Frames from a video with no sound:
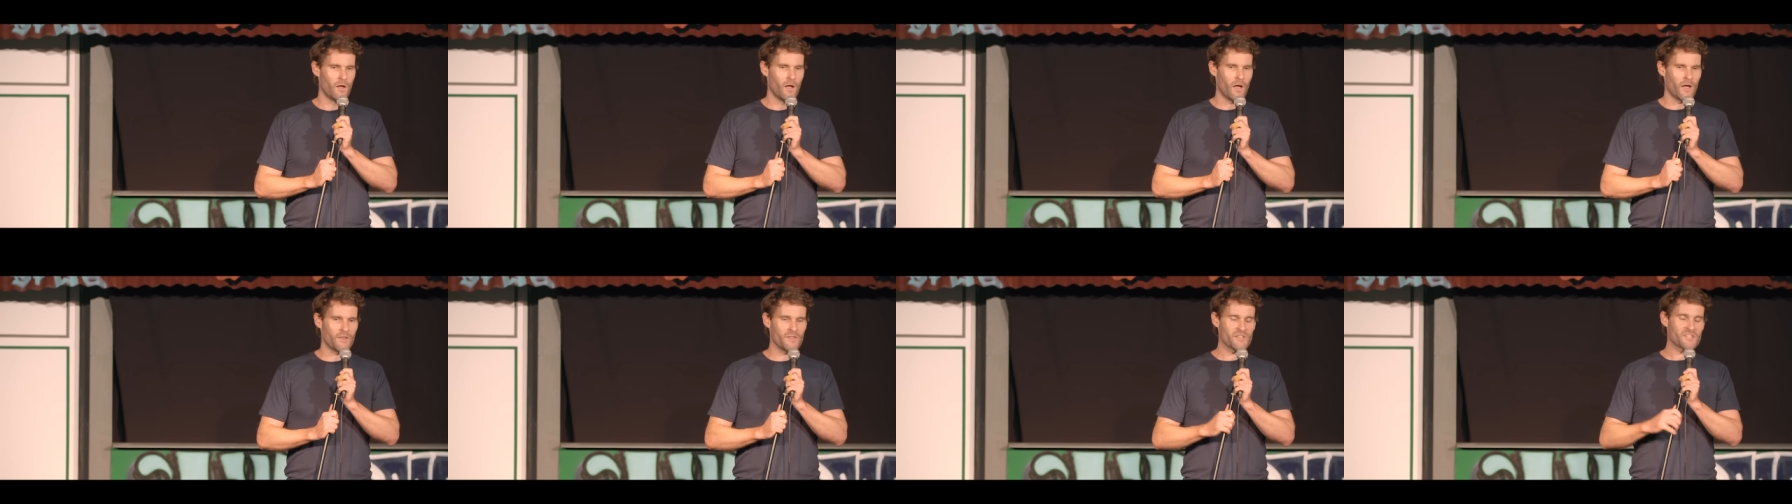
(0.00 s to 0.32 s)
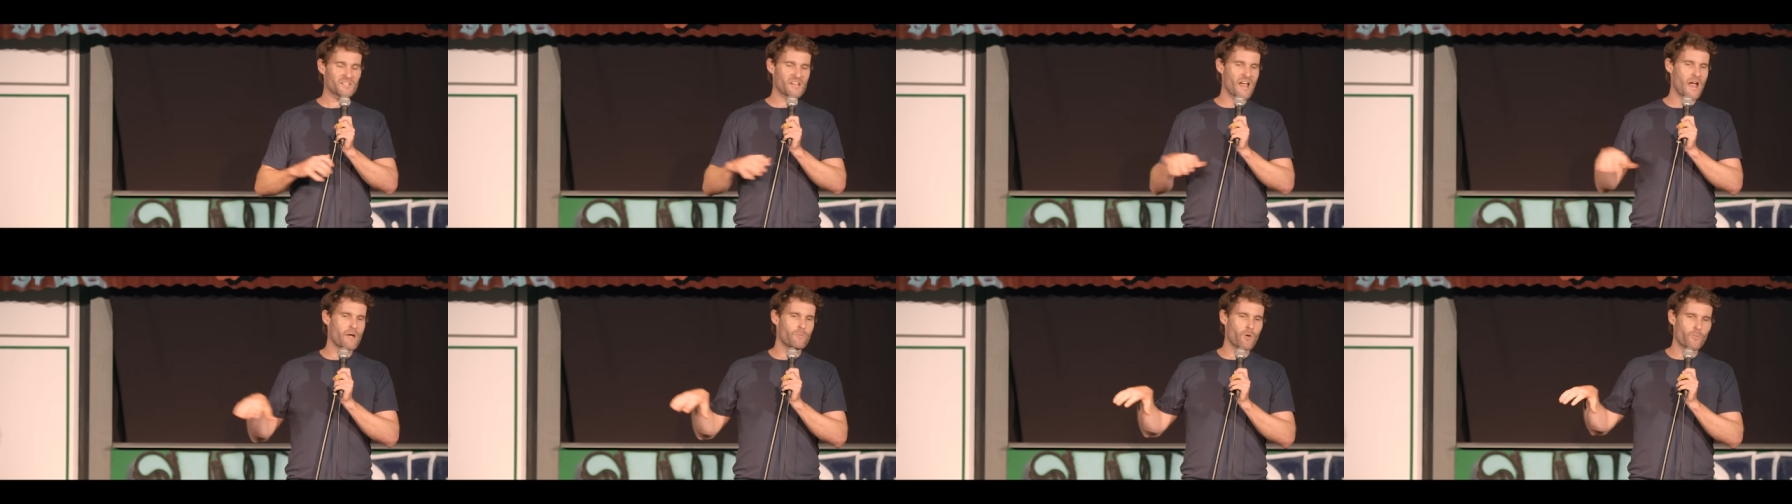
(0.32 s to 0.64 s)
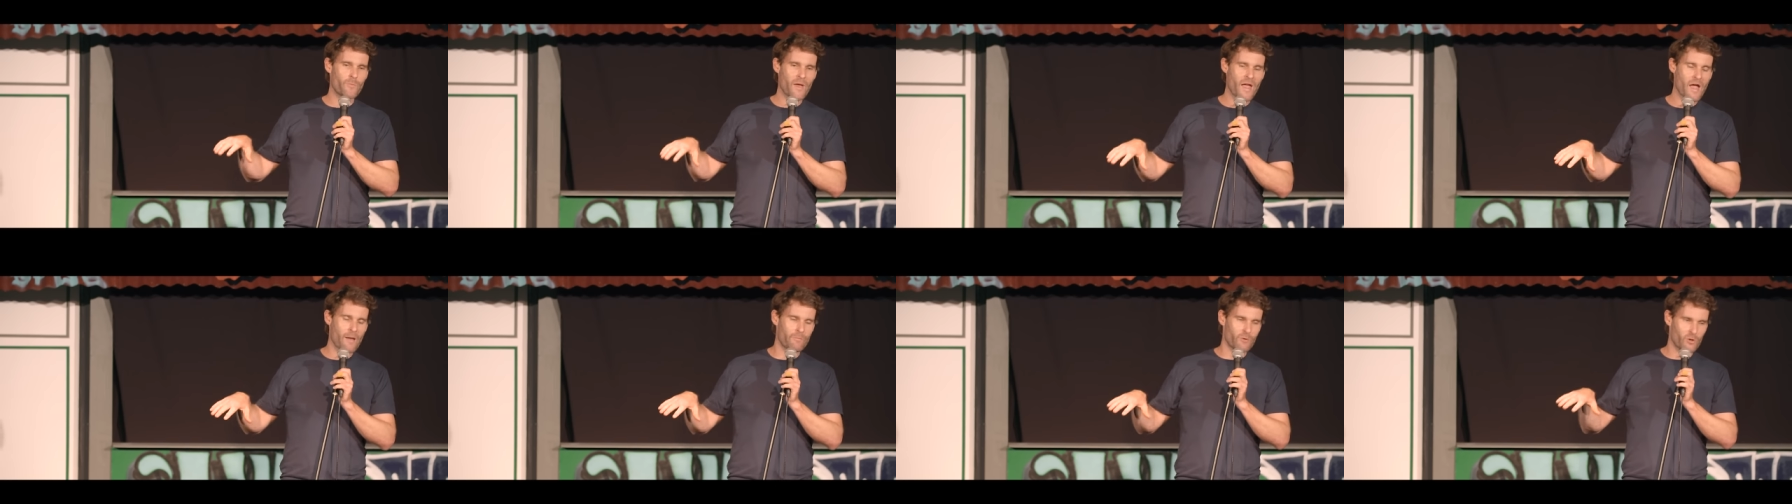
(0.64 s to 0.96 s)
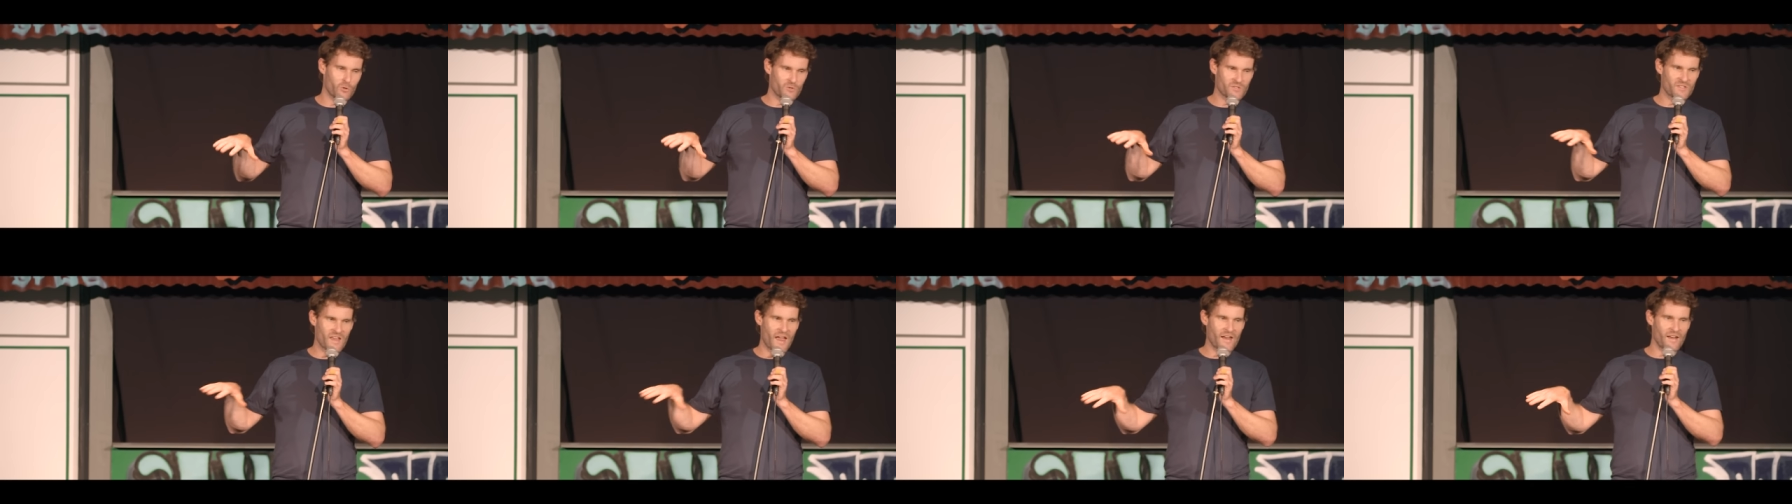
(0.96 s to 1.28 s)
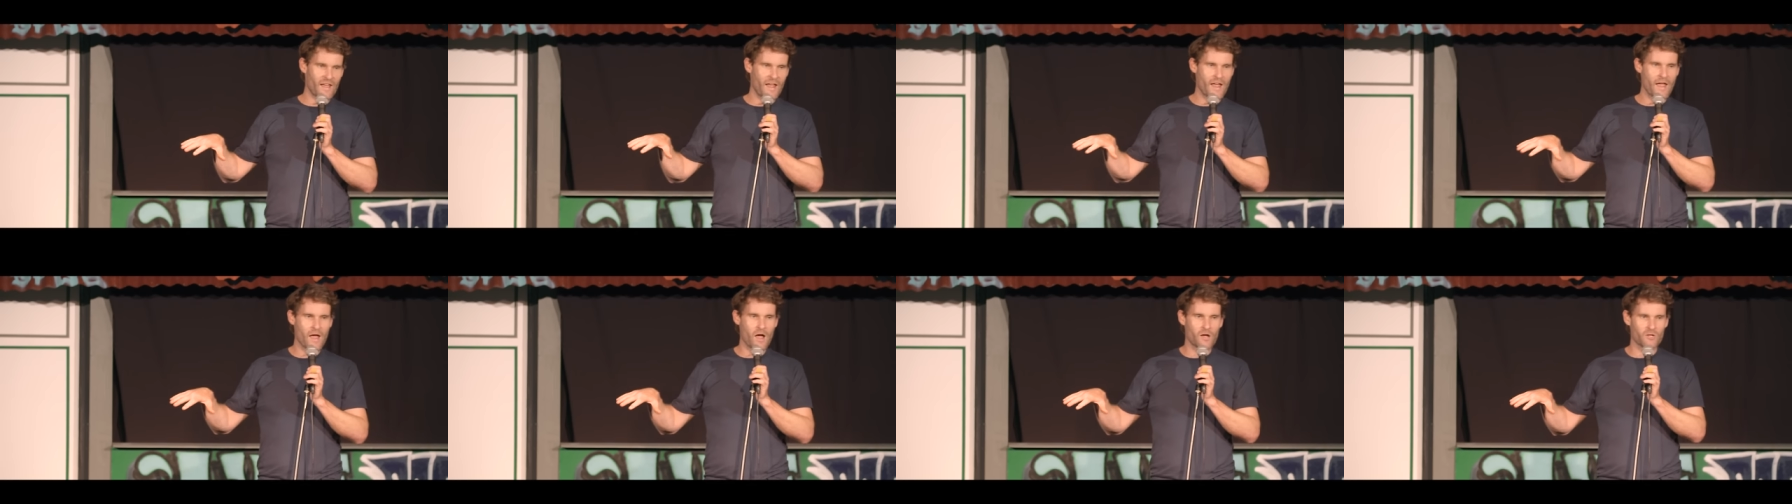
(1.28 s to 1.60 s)
and this came about because that
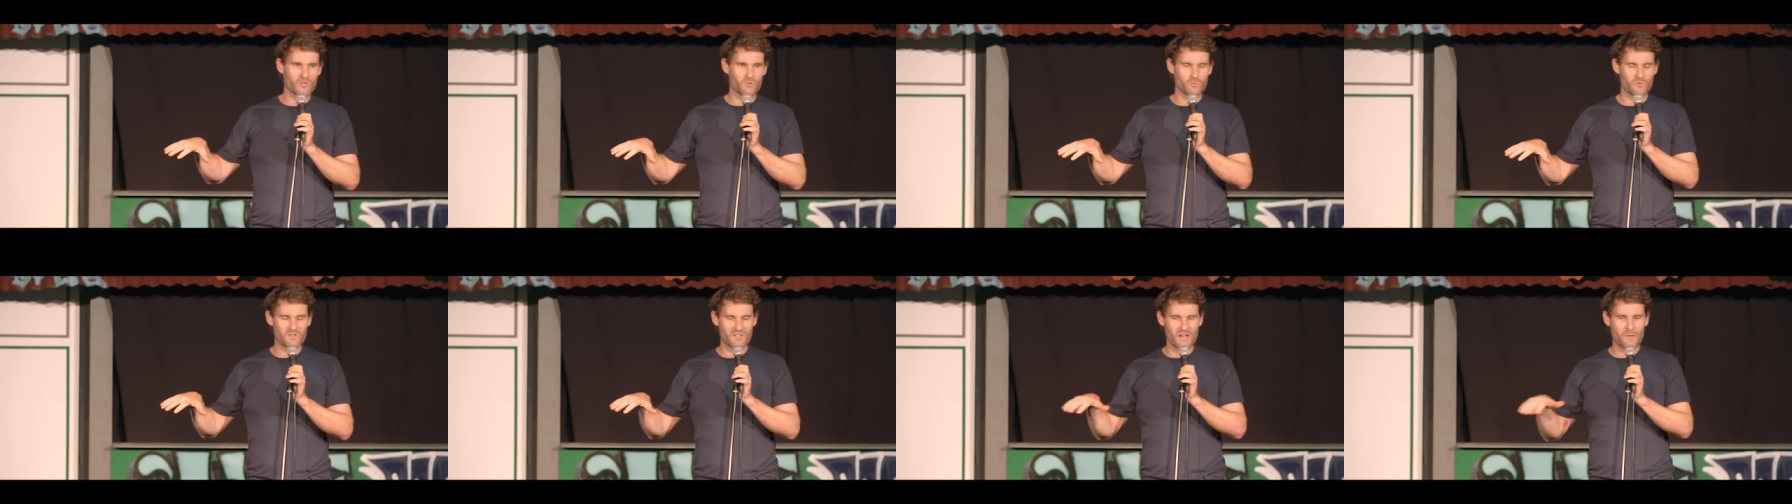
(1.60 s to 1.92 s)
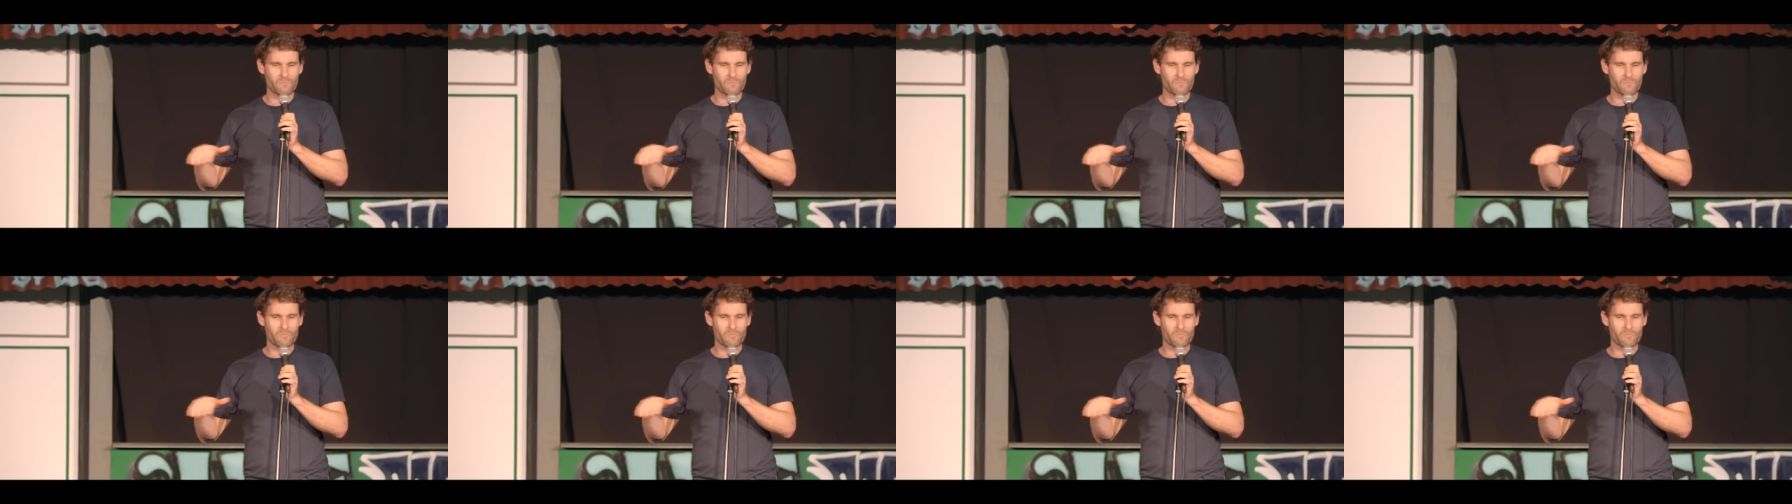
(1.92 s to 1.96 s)
house was